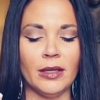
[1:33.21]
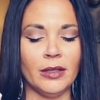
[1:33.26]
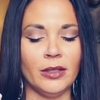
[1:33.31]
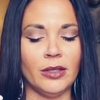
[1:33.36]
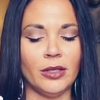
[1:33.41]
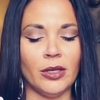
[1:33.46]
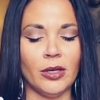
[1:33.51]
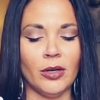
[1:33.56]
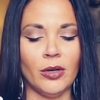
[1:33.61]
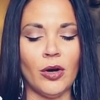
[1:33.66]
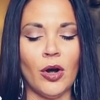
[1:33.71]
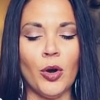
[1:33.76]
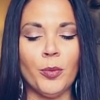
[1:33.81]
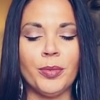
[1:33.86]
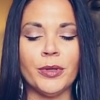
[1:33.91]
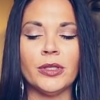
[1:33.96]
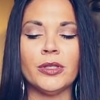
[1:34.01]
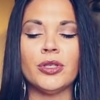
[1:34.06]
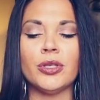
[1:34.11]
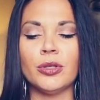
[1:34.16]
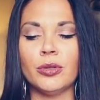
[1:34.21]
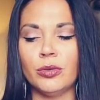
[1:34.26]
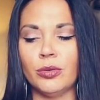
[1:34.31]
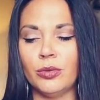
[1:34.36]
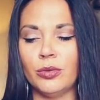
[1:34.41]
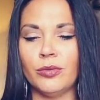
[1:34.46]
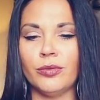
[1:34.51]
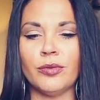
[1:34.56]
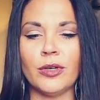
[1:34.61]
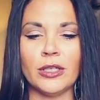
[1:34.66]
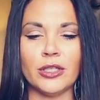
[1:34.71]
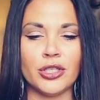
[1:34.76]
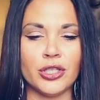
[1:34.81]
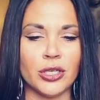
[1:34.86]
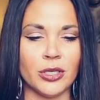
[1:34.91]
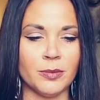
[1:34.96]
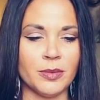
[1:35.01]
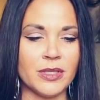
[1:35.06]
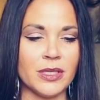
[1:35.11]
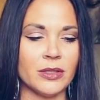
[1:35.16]
you know, open to
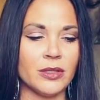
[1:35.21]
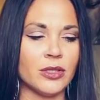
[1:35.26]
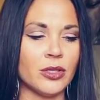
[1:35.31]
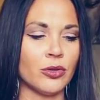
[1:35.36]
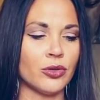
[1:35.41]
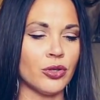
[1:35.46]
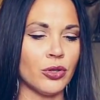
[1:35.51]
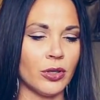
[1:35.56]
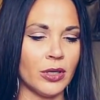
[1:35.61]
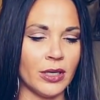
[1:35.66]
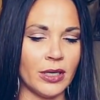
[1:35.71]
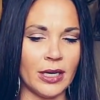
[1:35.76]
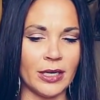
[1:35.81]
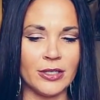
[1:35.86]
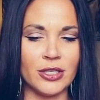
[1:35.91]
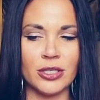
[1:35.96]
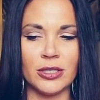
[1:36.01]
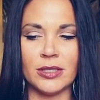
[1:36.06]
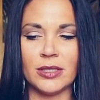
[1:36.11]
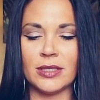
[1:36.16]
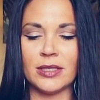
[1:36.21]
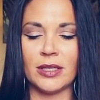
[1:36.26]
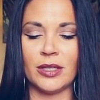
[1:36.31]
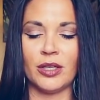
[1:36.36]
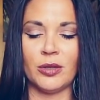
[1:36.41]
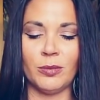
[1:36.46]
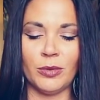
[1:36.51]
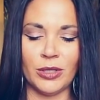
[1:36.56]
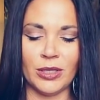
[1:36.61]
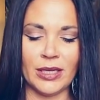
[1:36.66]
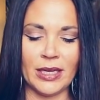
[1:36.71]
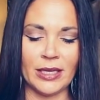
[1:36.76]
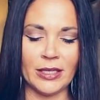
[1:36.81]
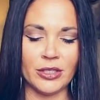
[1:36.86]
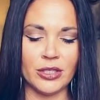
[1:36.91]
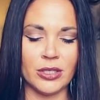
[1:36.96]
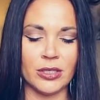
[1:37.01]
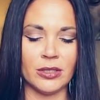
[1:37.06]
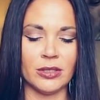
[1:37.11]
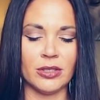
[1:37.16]
friendships and social connections and
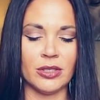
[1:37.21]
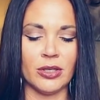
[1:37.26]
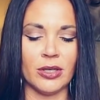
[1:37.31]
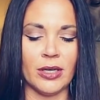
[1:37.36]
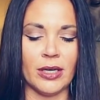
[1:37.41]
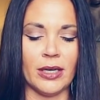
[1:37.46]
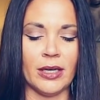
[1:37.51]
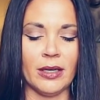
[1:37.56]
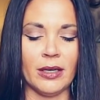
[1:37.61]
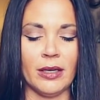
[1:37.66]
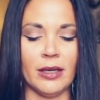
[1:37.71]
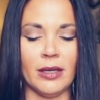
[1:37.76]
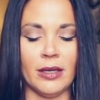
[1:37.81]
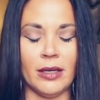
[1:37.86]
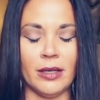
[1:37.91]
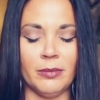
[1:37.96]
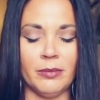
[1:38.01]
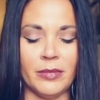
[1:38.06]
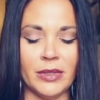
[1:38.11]
communication during uh,